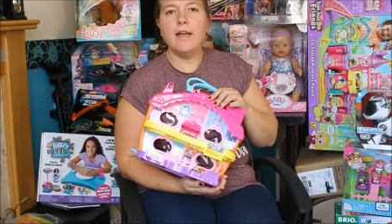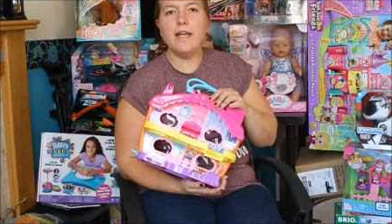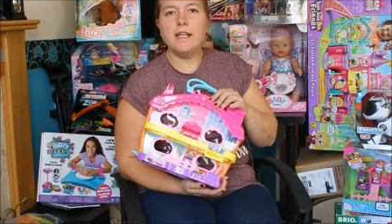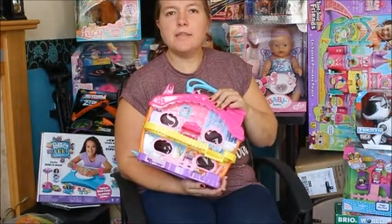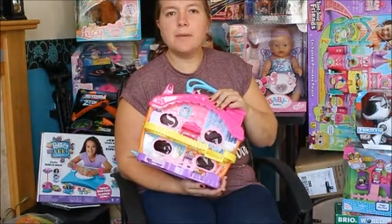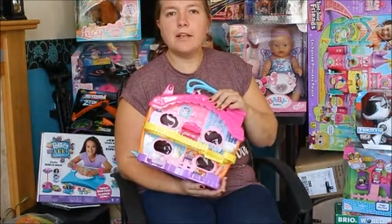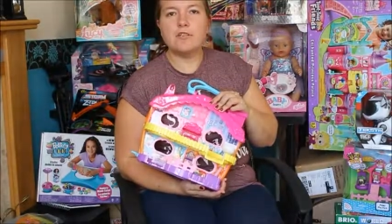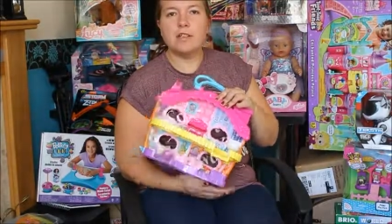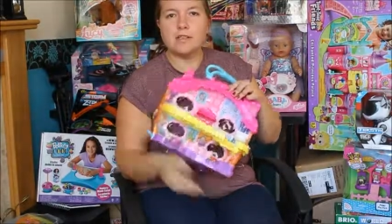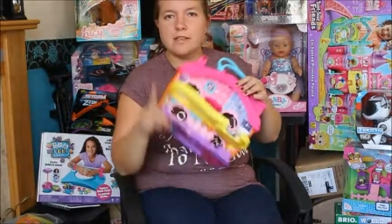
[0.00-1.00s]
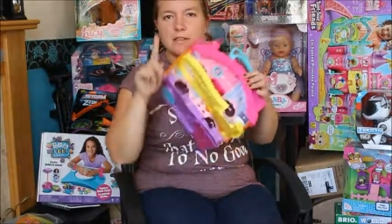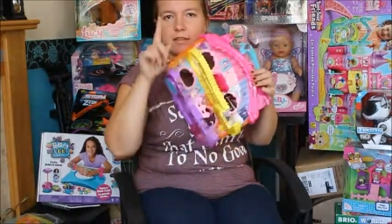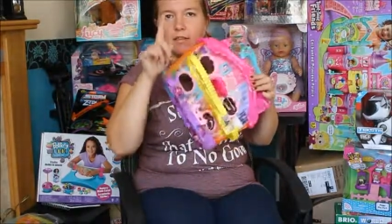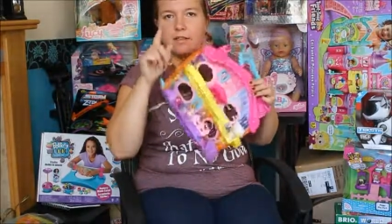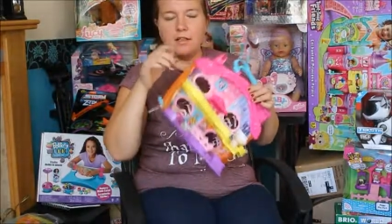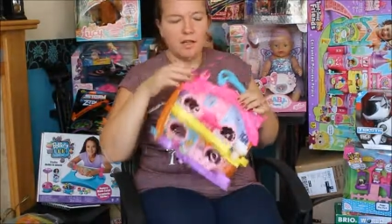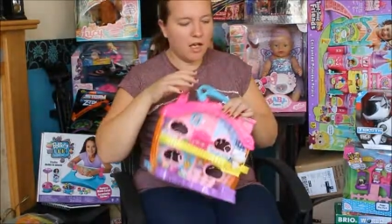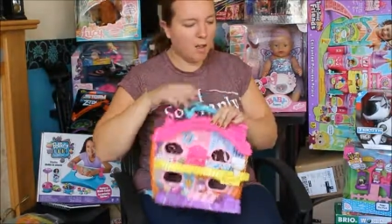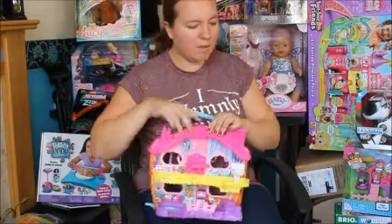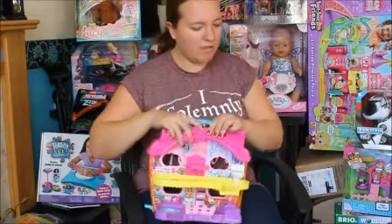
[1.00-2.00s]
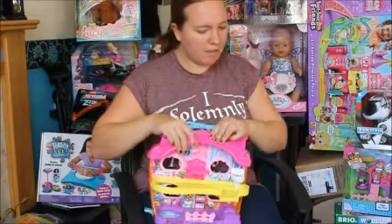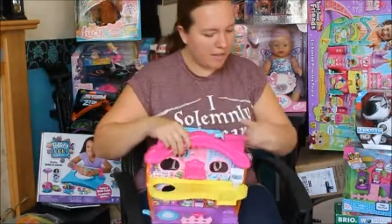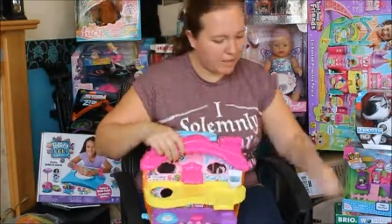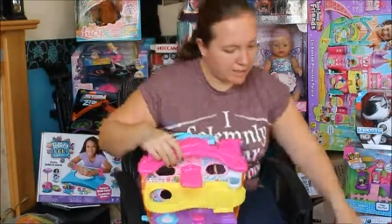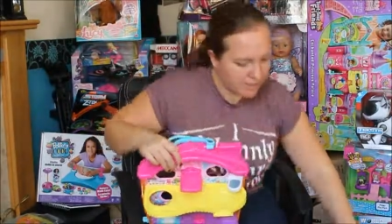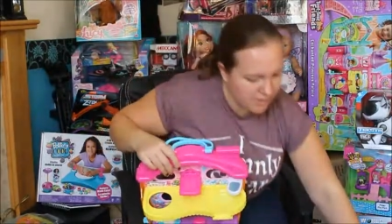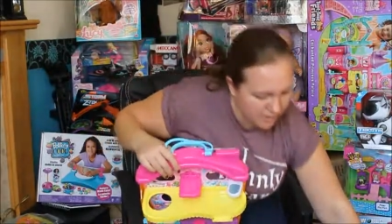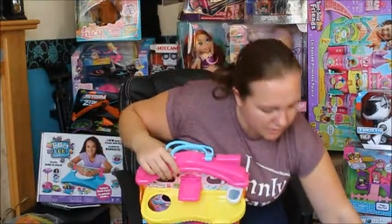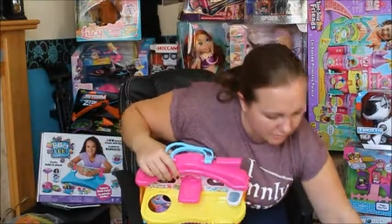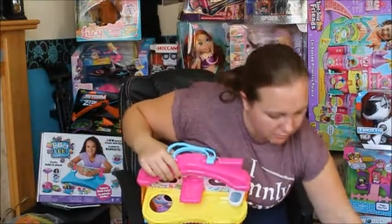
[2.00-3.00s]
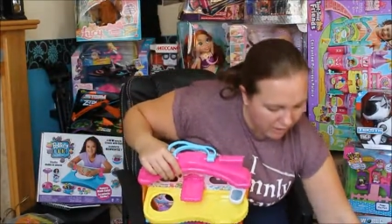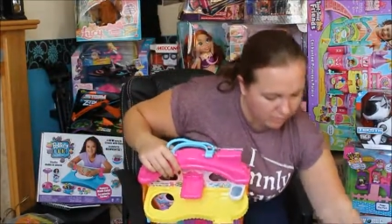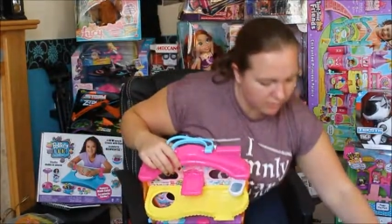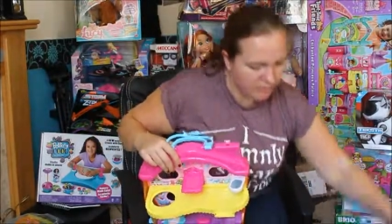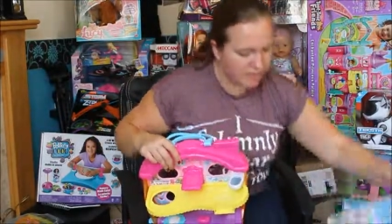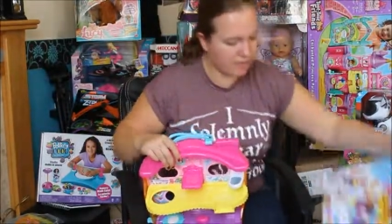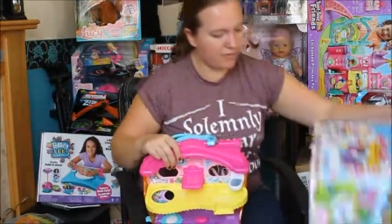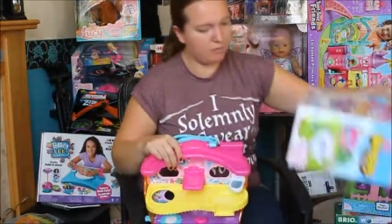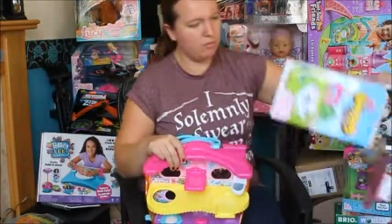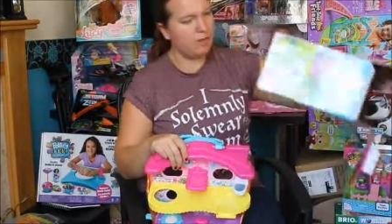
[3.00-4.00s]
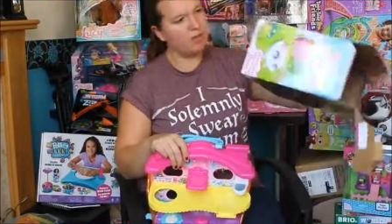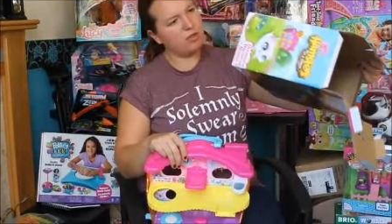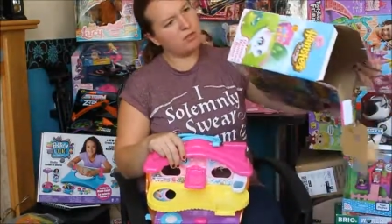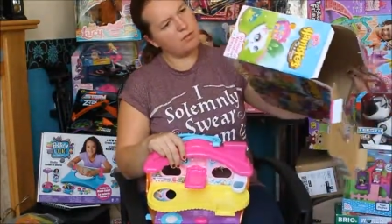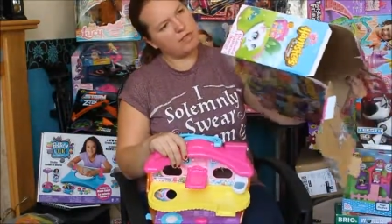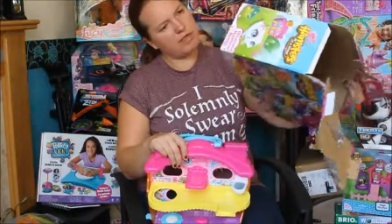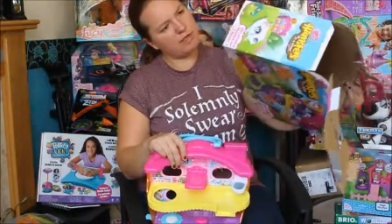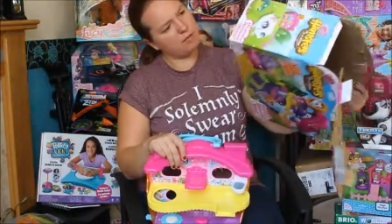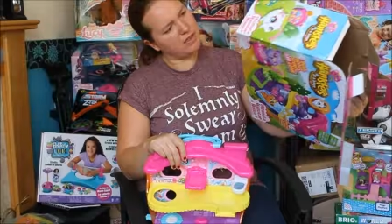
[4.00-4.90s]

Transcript: in these batteries. I'll be right back. Let's, well, let's have a look. What batteries do we need?